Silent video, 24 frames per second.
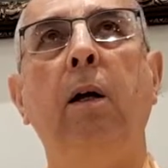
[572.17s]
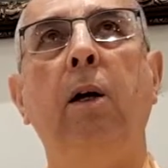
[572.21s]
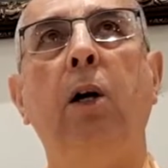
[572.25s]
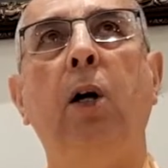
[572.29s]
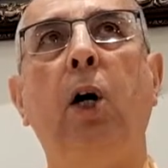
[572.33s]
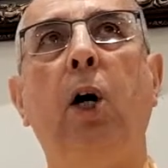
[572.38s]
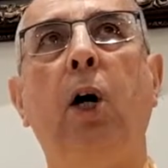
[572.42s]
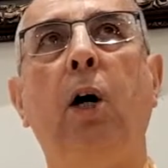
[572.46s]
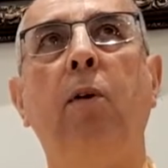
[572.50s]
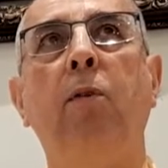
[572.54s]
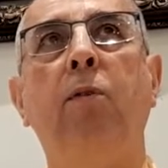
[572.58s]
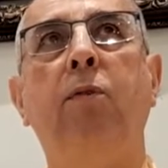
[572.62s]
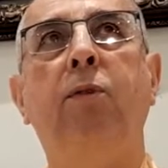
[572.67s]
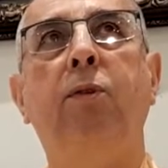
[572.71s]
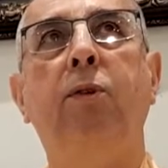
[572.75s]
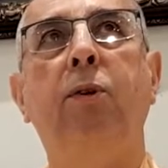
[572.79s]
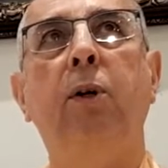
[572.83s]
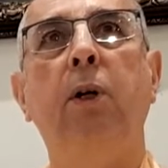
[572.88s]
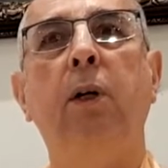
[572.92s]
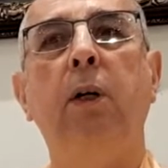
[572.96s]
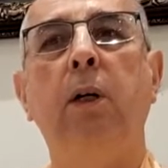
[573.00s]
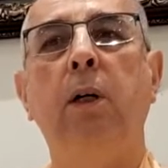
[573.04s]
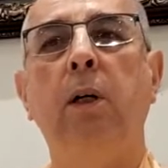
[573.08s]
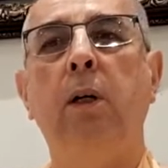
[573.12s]
of
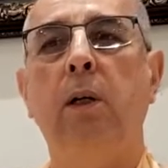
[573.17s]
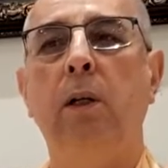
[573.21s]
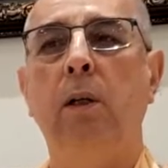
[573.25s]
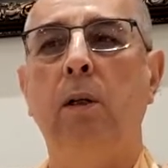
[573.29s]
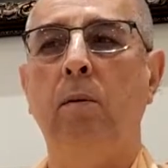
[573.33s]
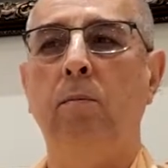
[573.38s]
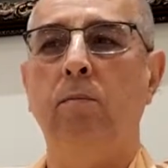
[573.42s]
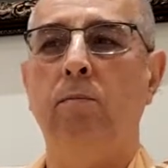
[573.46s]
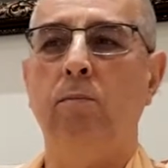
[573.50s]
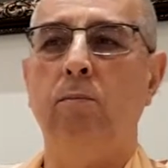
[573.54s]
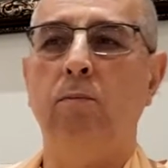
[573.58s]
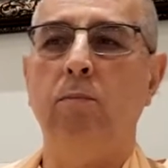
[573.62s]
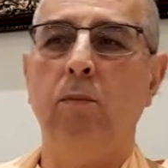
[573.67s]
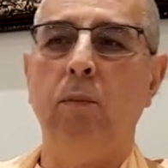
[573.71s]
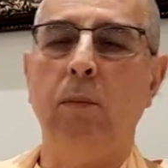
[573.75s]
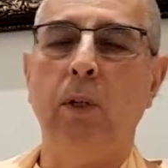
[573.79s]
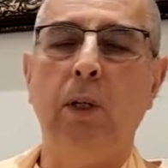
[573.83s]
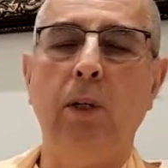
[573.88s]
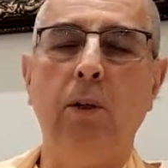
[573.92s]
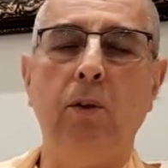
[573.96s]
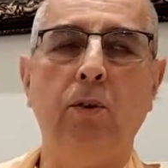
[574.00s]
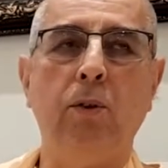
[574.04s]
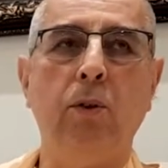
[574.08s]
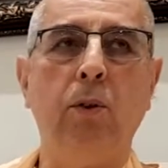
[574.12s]

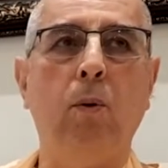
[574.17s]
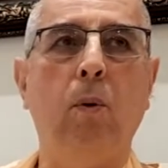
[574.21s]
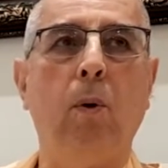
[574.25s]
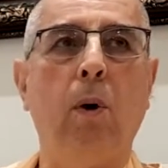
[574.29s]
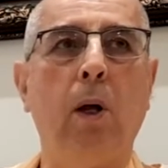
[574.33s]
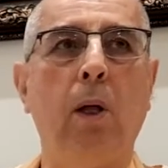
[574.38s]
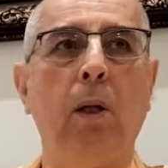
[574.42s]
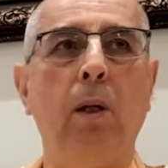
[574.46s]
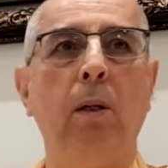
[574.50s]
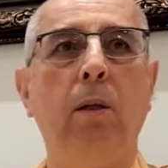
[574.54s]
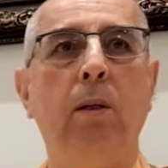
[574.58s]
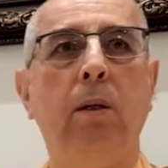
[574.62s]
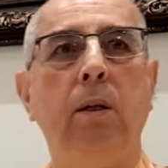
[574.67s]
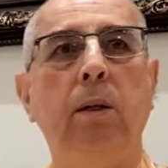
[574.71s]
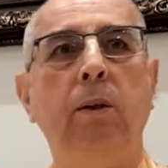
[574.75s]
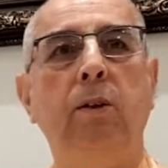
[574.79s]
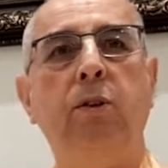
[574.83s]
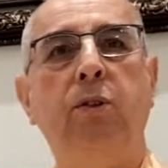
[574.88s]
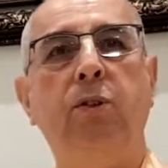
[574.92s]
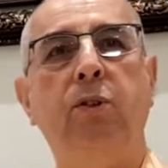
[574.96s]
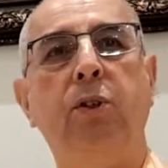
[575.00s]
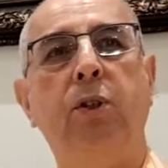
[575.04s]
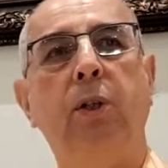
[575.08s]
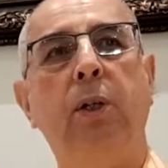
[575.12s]
his
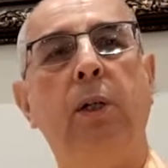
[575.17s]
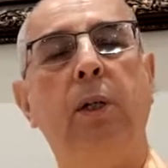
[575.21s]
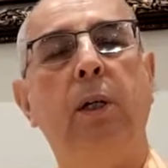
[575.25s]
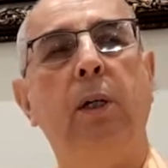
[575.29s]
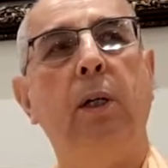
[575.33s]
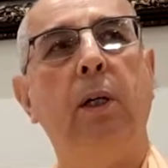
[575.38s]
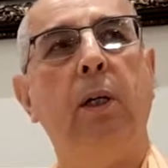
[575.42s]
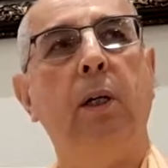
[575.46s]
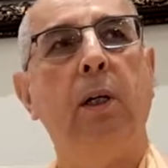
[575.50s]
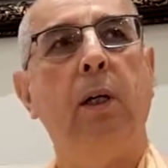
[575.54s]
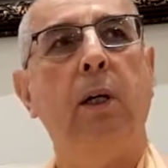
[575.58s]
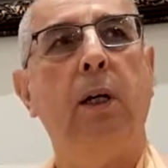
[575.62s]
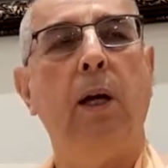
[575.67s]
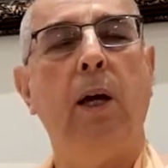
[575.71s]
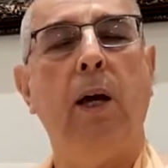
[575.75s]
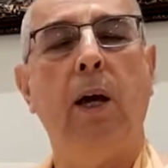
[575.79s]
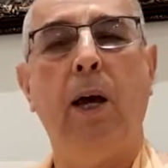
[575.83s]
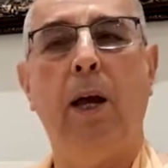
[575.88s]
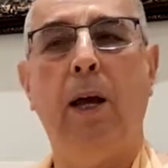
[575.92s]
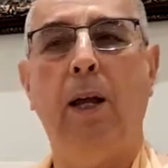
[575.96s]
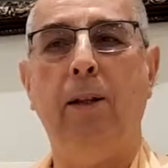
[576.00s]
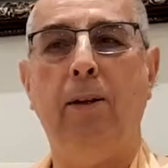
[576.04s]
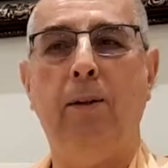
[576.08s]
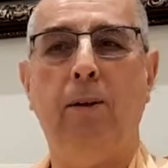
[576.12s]
qualities,
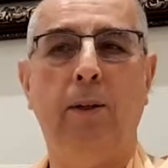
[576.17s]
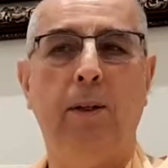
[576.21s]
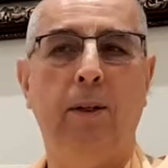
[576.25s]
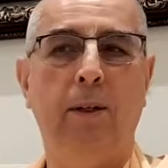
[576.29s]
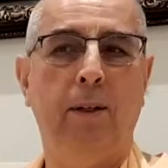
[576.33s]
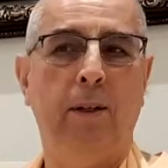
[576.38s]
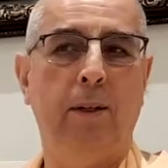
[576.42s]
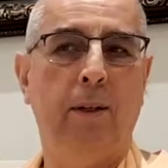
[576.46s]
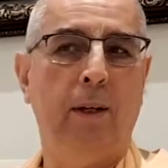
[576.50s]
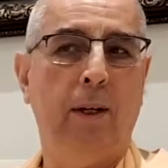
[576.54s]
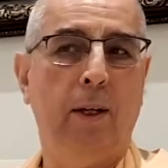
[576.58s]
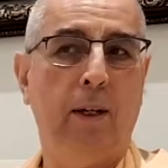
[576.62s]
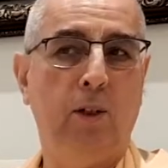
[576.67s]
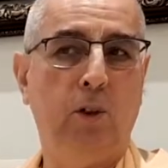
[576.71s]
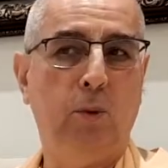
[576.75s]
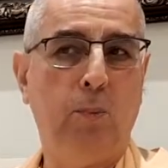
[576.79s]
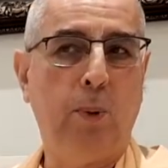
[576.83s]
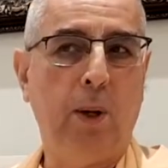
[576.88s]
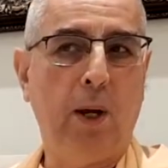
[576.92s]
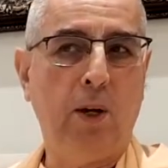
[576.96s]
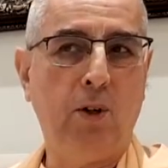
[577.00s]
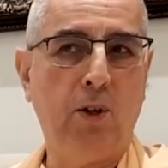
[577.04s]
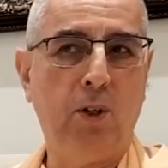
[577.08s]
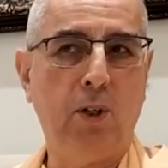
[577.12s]
and
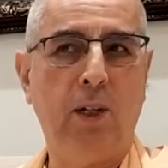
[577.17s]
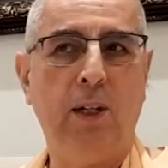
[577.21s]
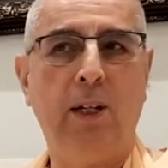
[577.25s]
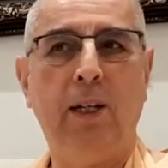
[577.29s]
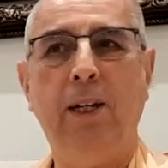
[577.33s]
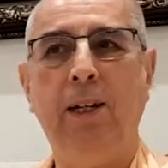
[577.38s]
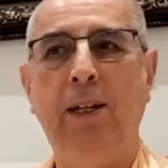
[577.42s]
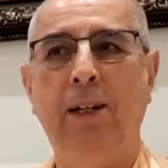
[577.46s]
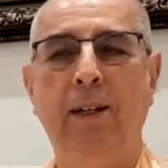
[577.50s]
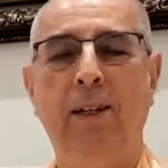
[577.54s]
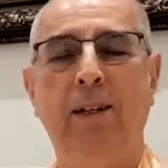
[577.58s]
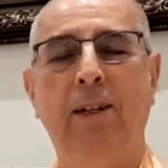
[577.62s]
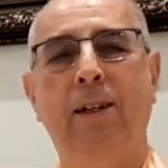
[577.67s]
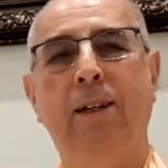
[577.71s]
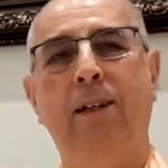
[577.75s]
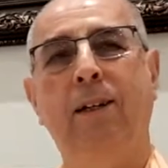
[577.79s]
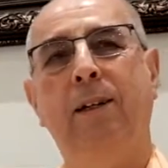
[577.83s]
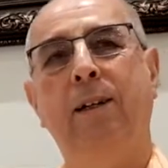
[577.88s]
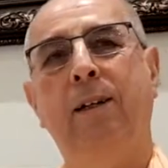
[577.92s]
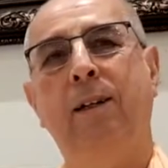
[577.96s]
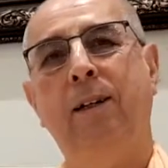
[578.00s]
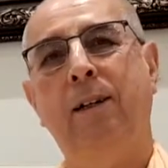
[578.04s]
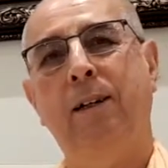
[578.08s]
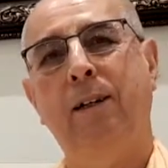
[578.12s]
especially
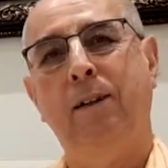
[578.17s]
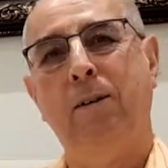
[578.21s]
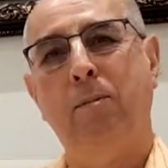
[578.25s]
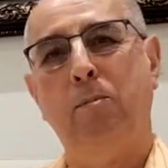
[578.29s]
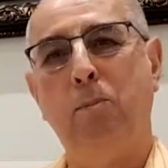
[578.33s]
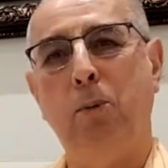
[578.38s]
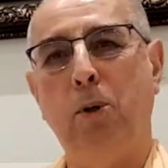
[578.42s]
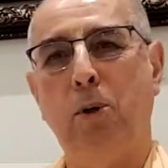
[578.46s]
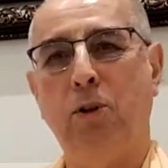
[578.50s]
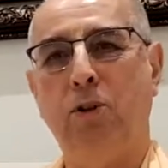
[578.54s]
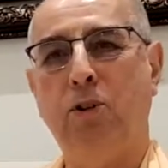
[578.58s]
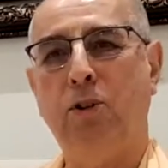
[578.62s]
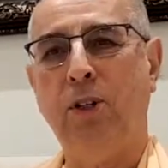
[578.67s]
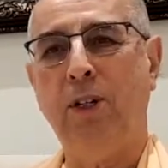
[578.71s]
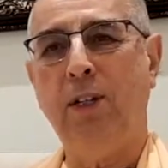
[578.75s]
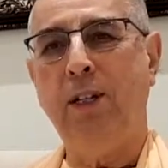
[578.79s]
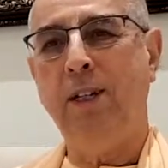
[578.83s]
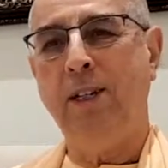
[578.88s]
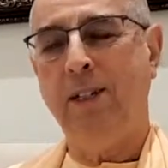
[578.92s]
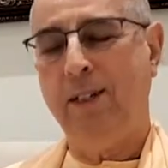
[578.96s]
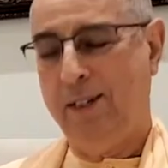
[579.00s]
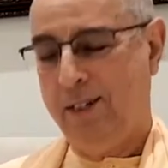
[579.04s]
mercy,